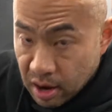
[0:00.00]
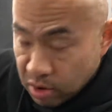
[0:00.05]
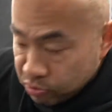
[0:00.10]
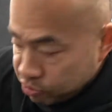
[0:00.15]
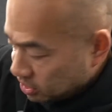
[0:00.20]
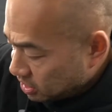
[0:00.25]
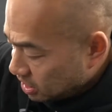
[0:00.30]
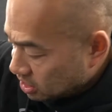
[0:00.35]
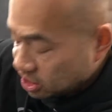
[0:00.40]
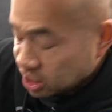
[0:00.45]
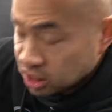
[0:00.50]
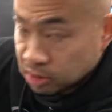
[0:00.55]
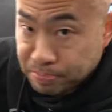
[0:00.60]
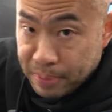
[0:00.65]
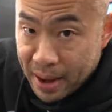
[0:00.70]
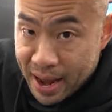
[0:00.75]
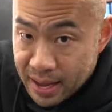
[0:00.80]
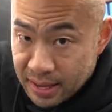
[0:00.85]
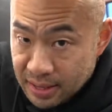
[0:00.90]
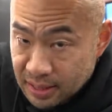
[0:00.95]
resistance
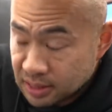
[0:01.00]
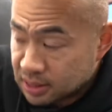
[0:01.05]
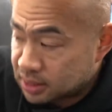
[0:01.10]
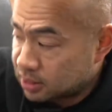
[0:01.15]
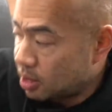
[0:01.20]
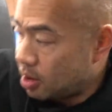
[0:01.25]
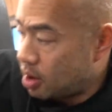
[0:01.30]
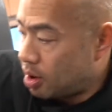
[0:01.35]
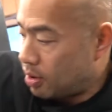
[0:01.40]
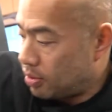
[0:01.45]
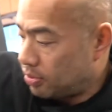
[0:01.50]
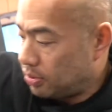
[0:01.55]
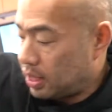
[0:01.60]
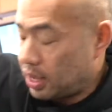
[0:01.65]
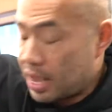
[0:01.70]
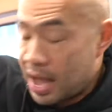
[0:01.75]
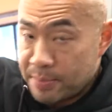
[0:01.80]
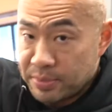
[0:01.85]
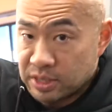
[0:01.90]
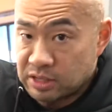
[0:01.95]
bands on the
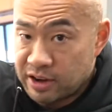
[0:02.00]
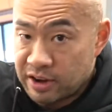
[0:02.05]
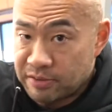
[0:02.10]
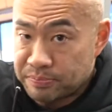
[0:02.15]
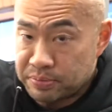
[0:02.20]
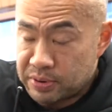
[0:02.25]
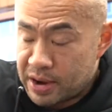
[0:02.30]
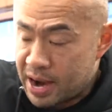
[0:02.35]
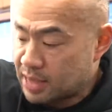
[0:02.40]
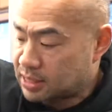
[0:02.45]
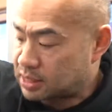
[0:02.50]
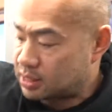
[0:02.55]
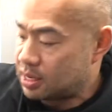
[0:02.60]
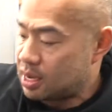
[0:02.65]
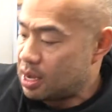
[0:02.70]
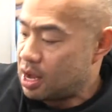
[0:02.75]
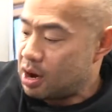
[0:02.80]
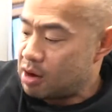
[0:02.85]
hammer strength press,